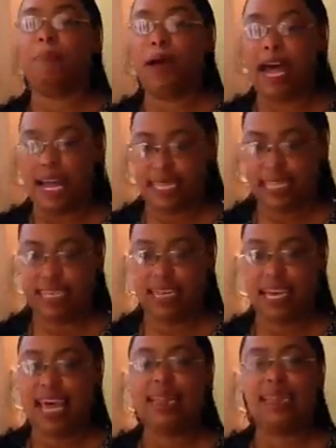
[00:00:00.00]
But
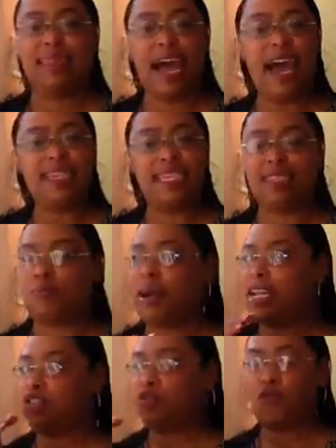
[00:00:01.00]
they
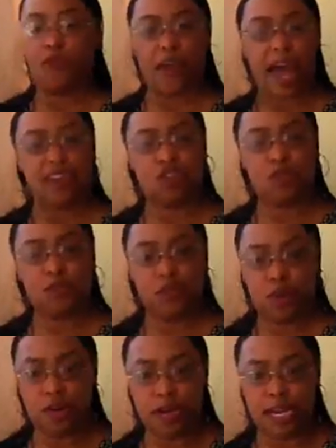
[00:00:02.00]
went too fast, too
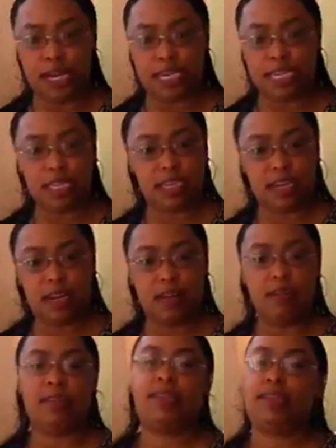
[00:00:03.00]
furious. You
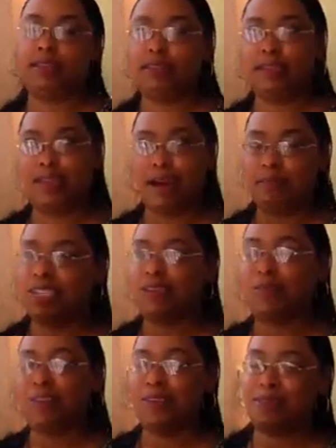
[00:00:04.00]
know, that was
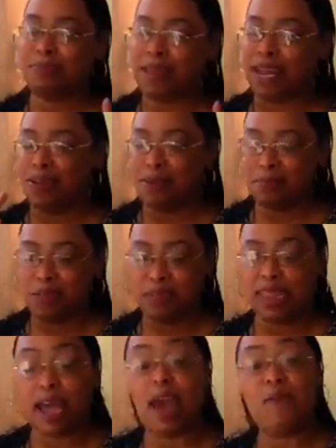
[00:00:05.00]
so cute to play on the
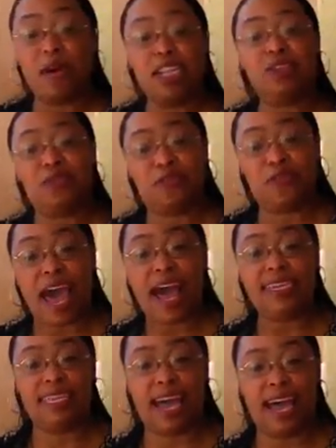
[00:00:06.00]
movie. They went too
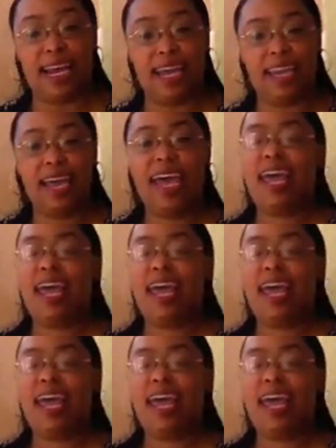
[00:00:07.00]
fast at it.